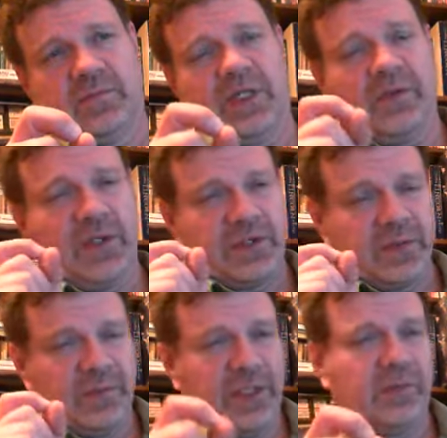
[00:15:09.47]
And they
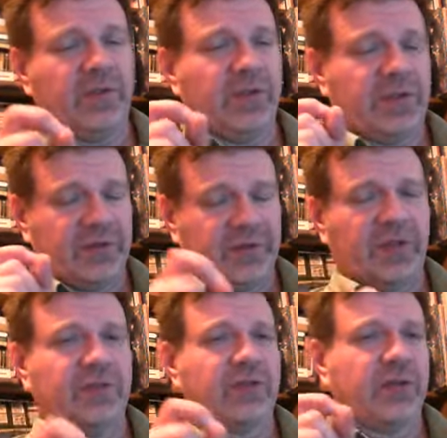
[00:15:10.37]
should be able, the
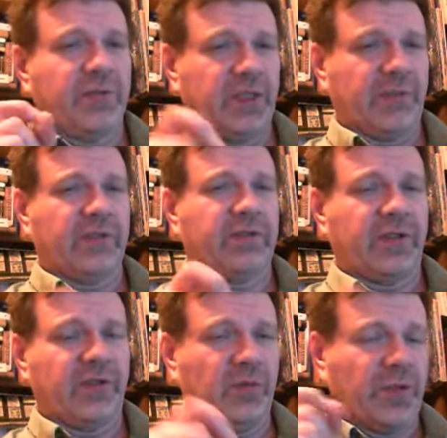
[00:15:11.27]
consultant should be able to
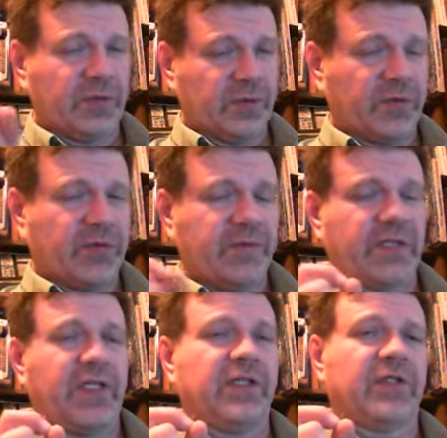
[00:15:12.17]
tell you what their
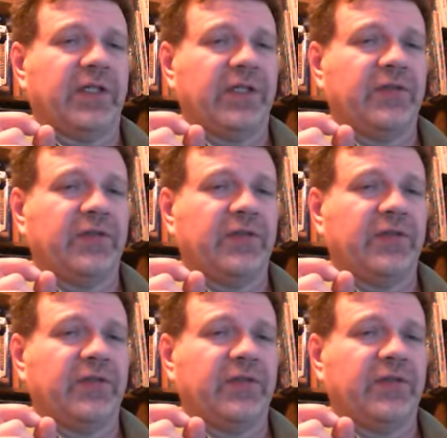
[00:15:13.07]
certification